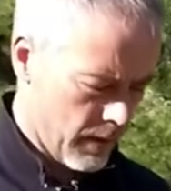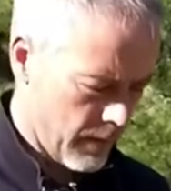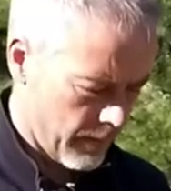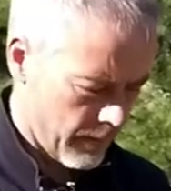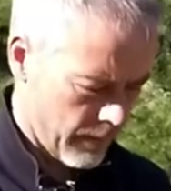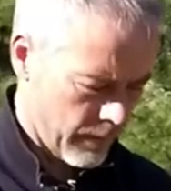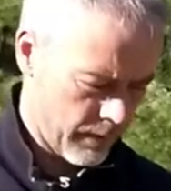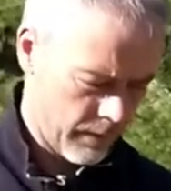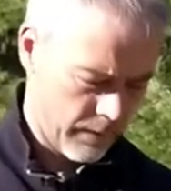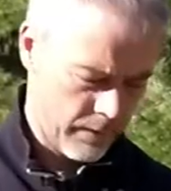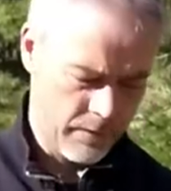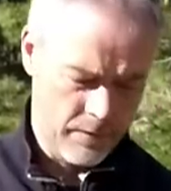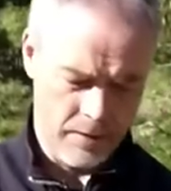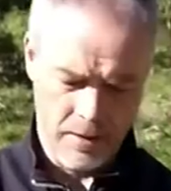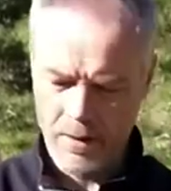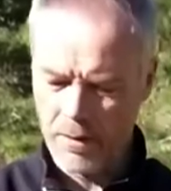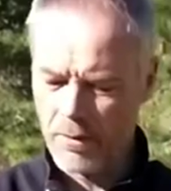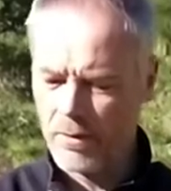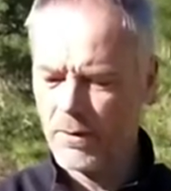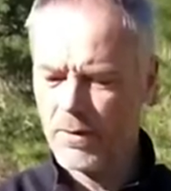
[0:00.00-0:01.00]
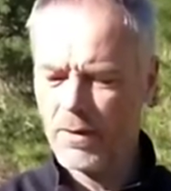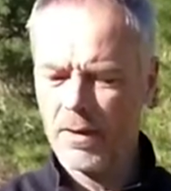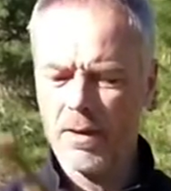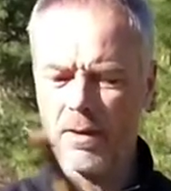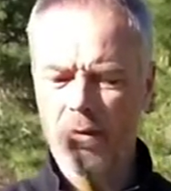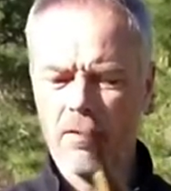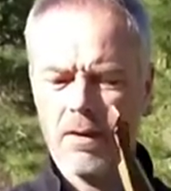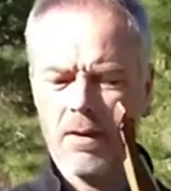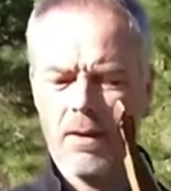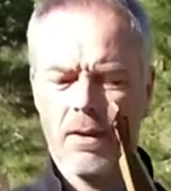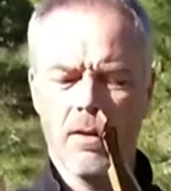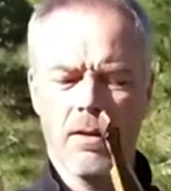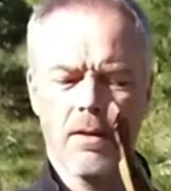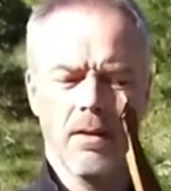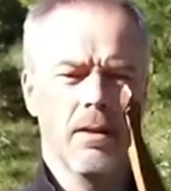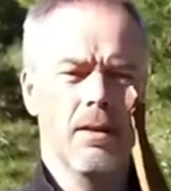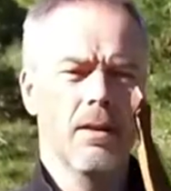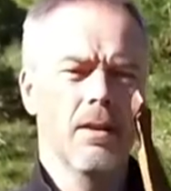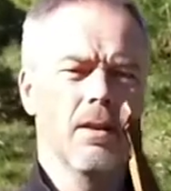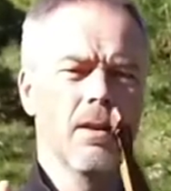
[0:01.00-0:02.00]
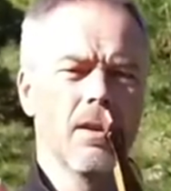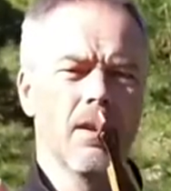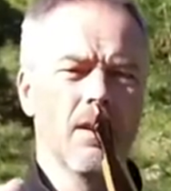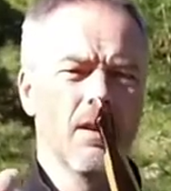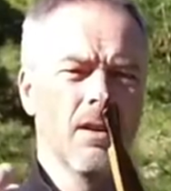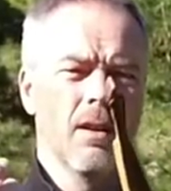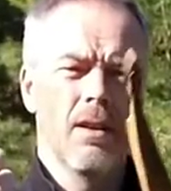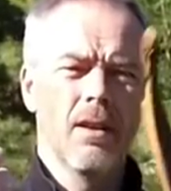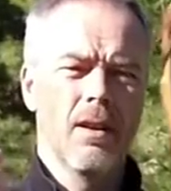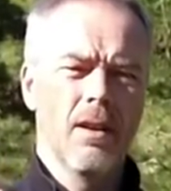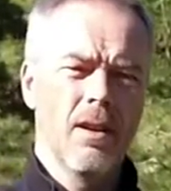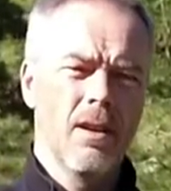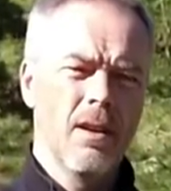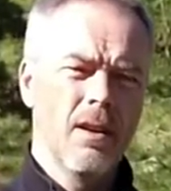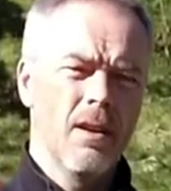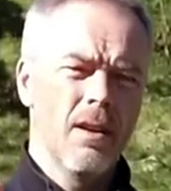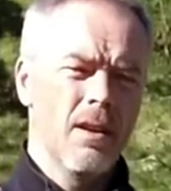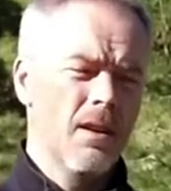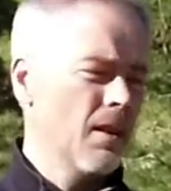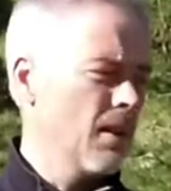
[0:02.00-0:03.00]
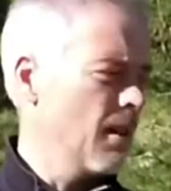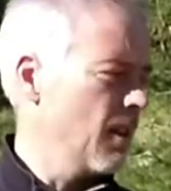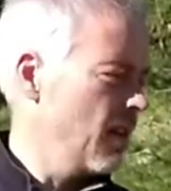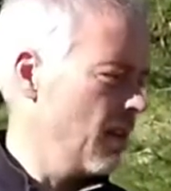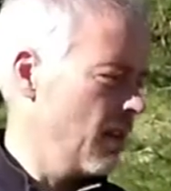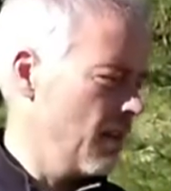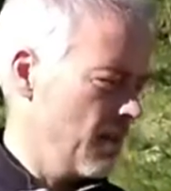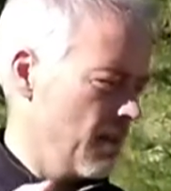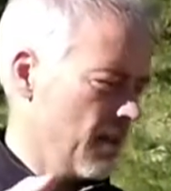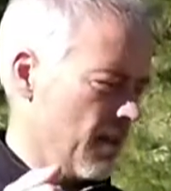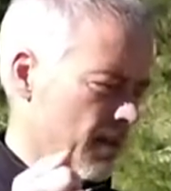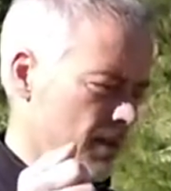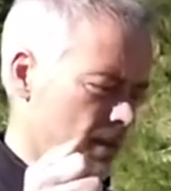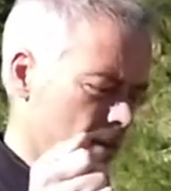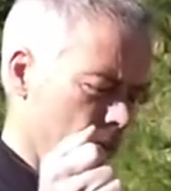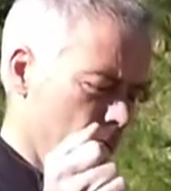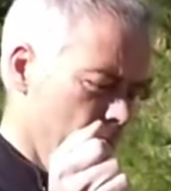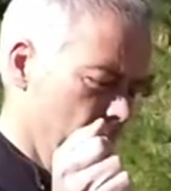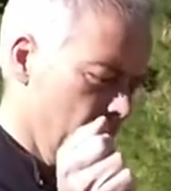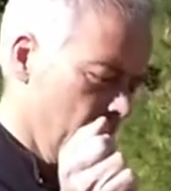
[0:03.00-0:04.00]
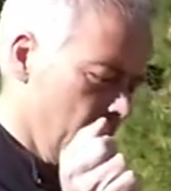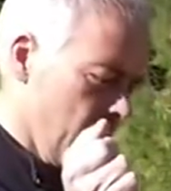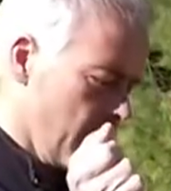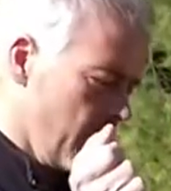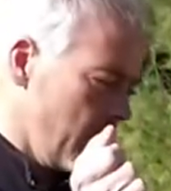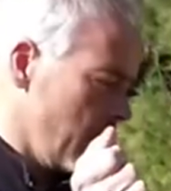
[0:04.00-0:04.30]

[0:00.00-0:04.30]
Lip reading: you have the arrows in your hand, then it doesn't make a